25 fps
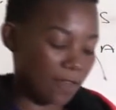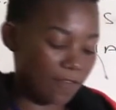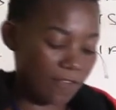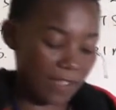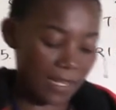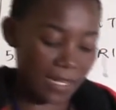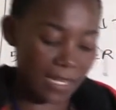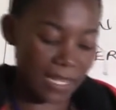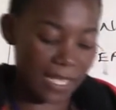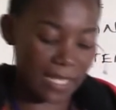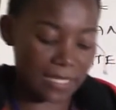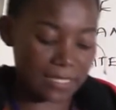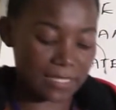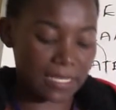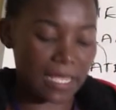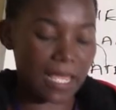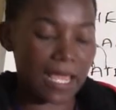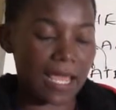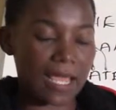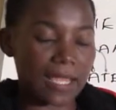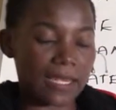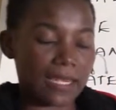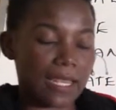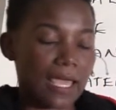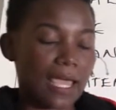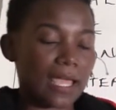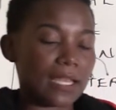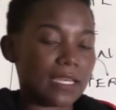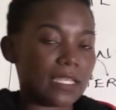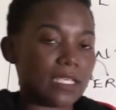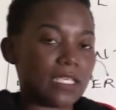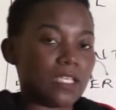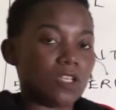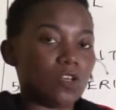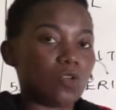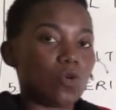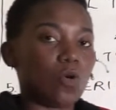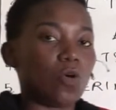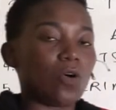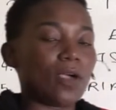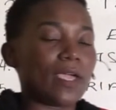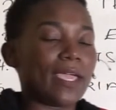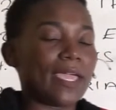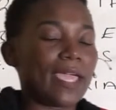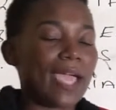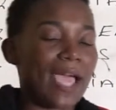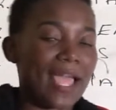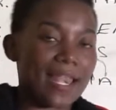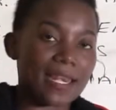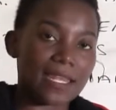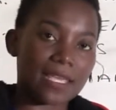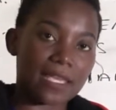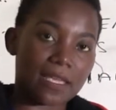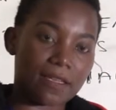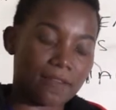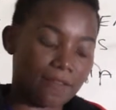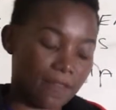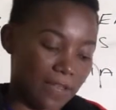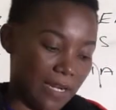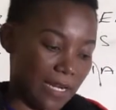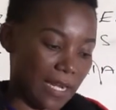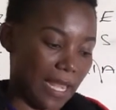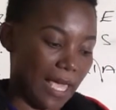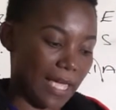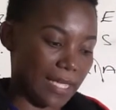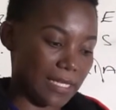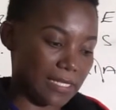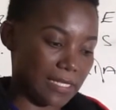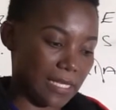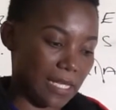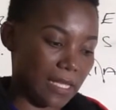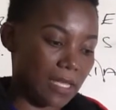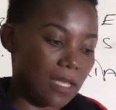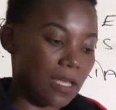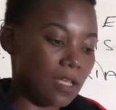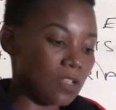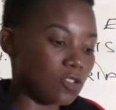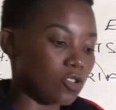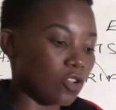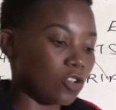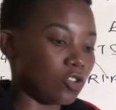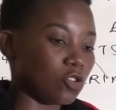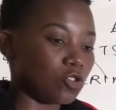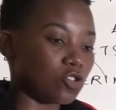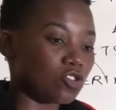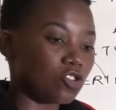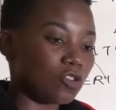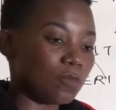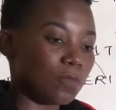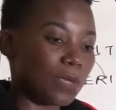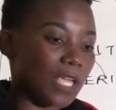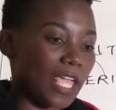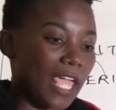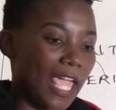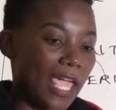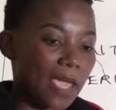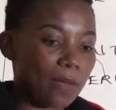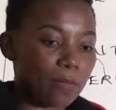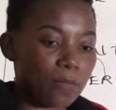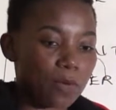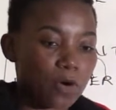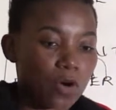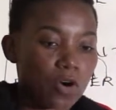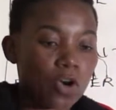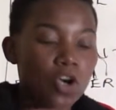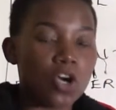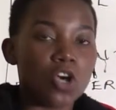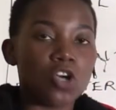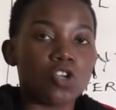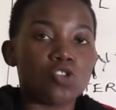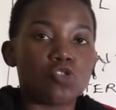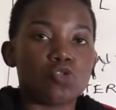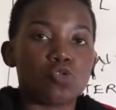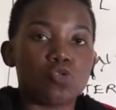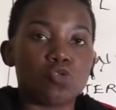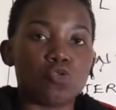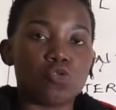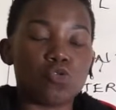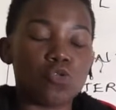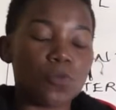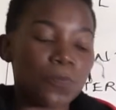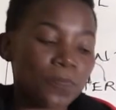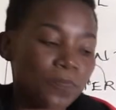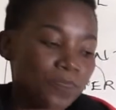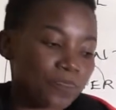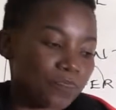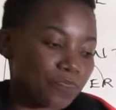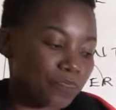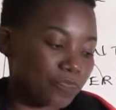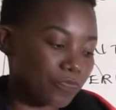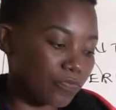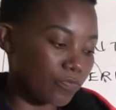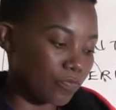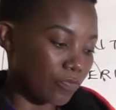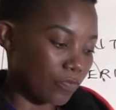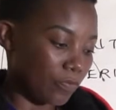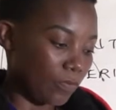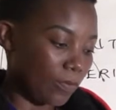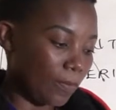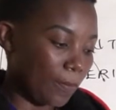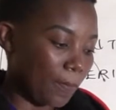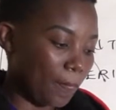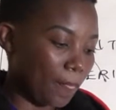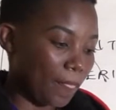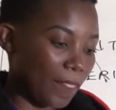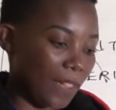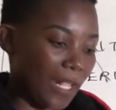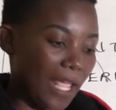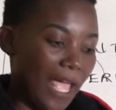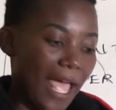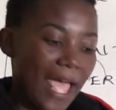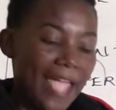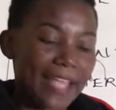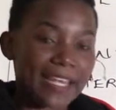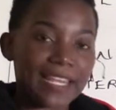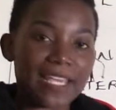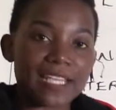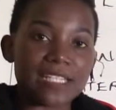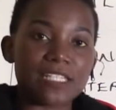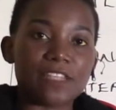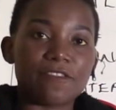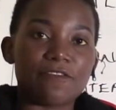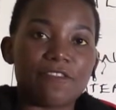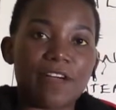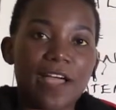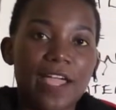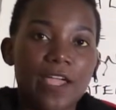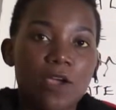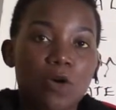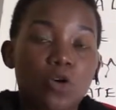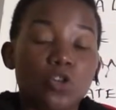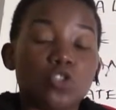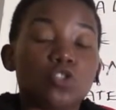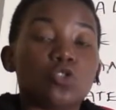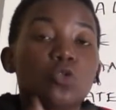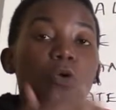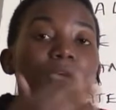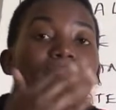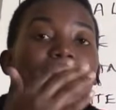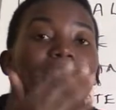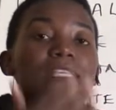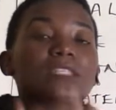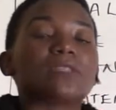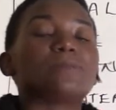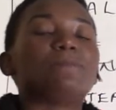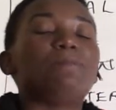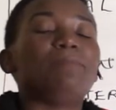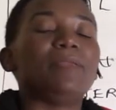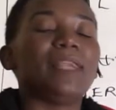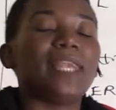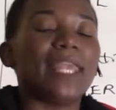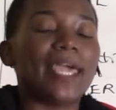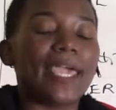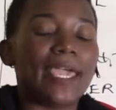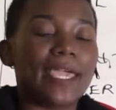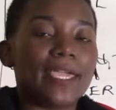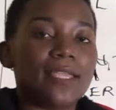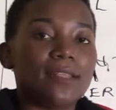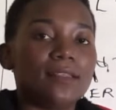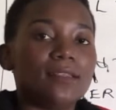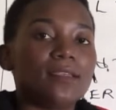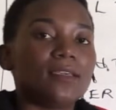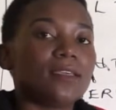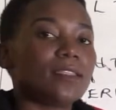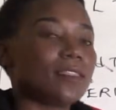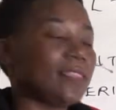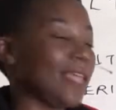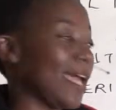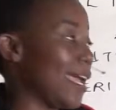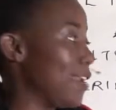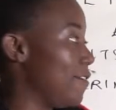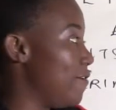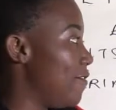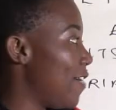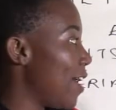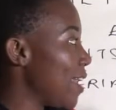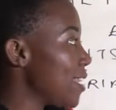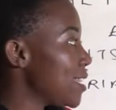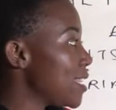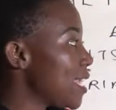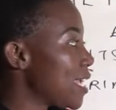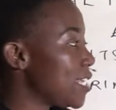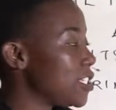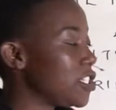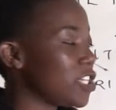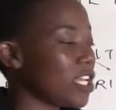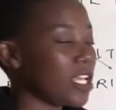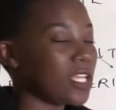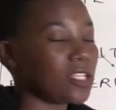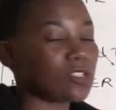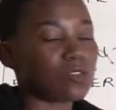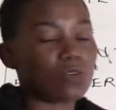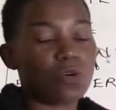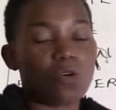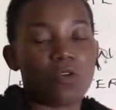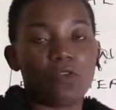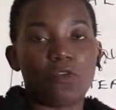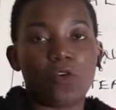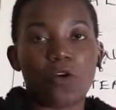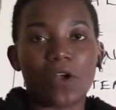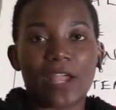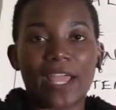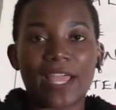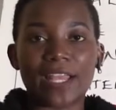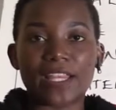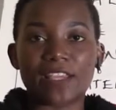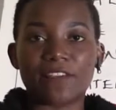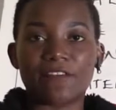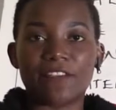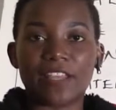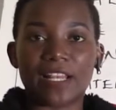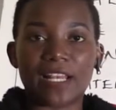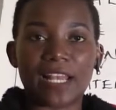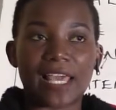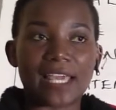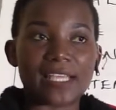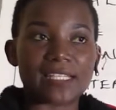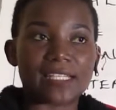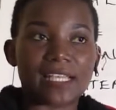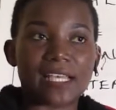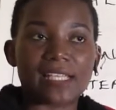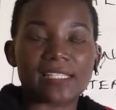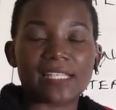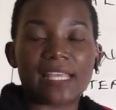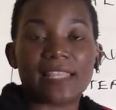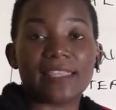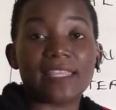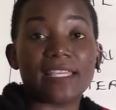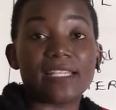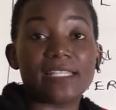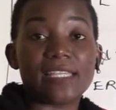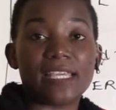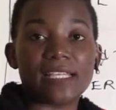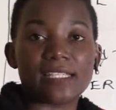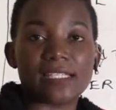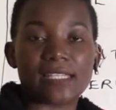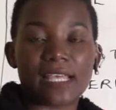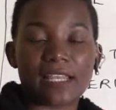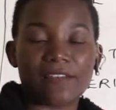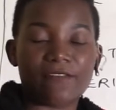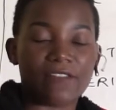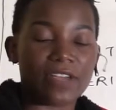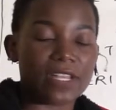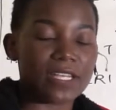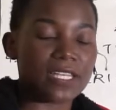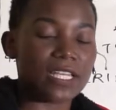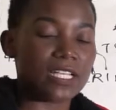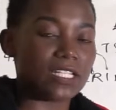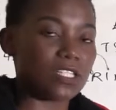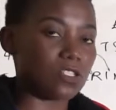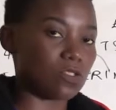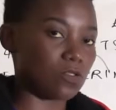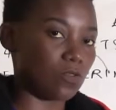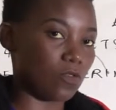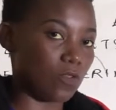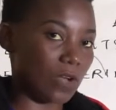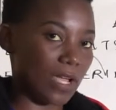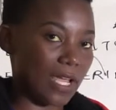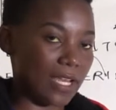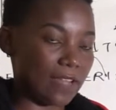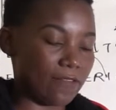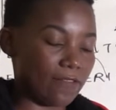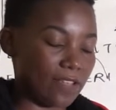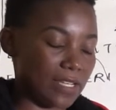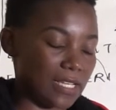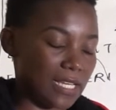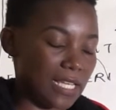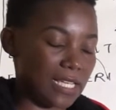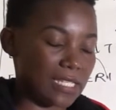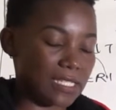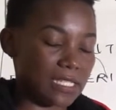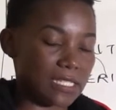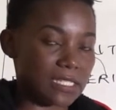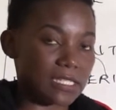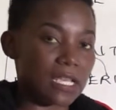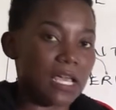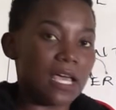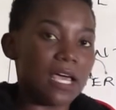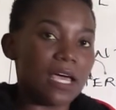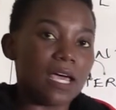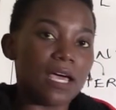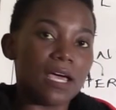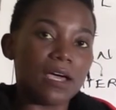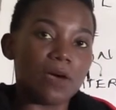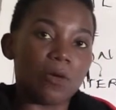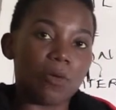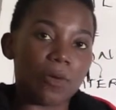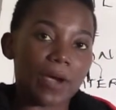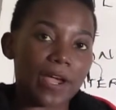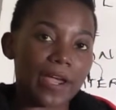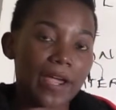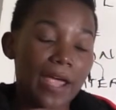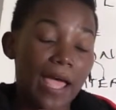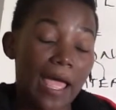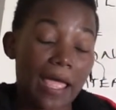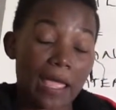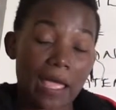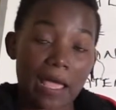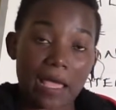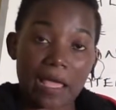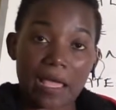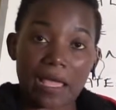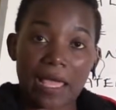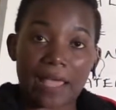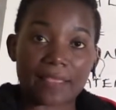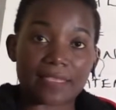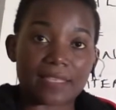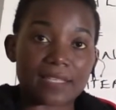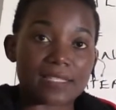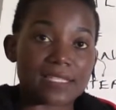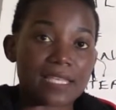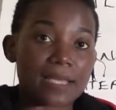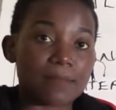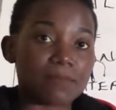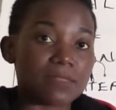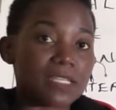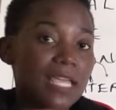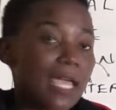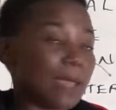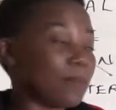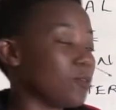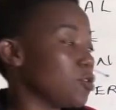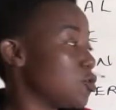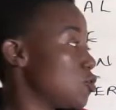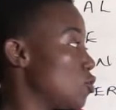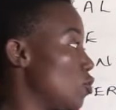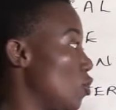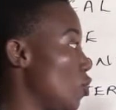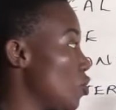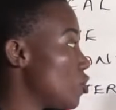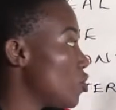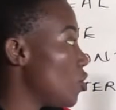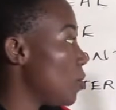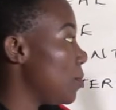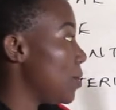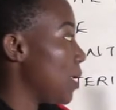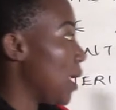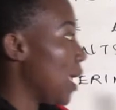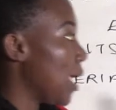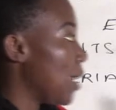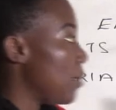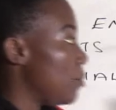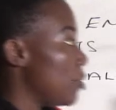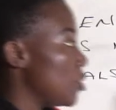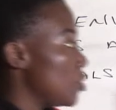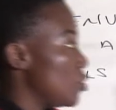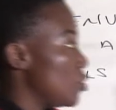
fertilizer and an inorganic fertilizer. So you should be able to identify or to explain the advantages of organic fertilizers and the disadvantages of organic fertilizers, where at the same time you should also be able